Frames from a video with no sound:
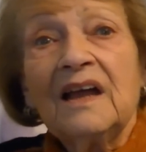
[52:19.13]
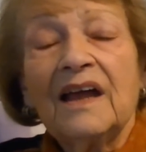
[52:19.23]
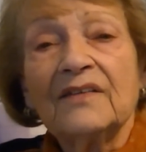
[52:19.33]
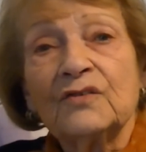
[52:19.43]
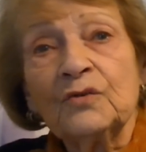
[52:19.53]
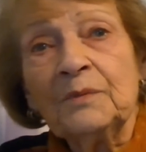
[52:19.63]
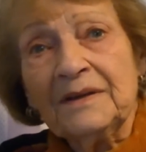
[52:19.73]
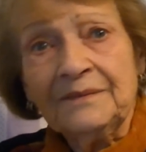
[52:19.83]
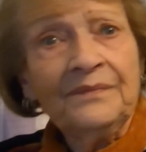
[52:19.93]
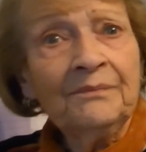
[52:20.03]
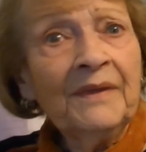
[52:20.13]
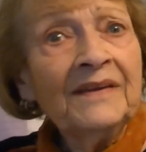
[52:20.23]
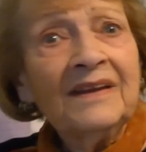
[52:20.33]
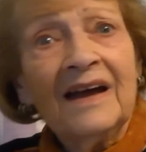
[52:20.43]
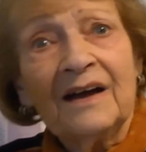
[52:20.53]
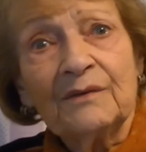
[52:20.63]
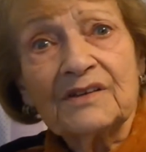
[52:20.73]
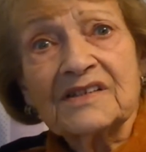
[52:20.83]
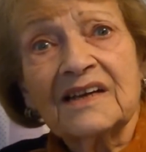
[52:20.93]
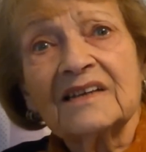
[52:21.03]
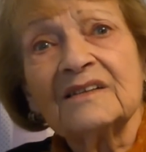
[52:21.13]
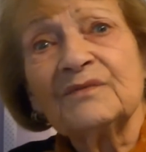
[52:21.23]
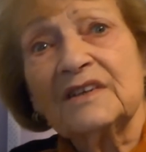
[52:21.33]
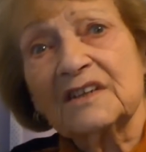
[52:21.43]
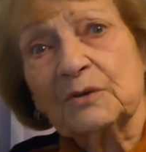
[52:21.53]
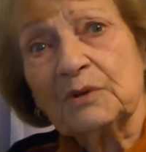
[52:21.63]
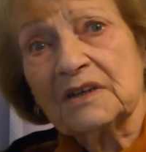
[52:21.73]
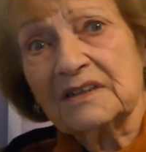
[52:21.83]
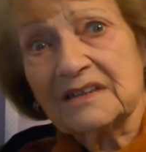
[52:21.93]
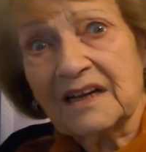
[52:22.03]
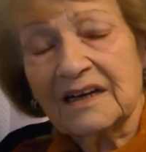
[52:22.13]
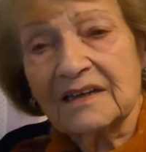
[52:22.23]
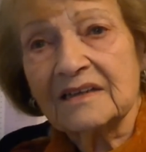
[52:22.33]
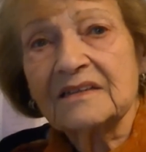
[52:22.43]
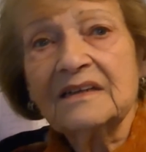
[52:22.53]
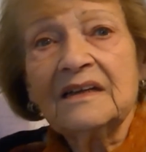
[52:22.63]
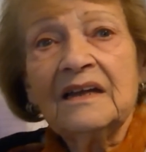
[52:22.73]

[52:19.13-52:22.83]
And too many hours, I get very quickly tired.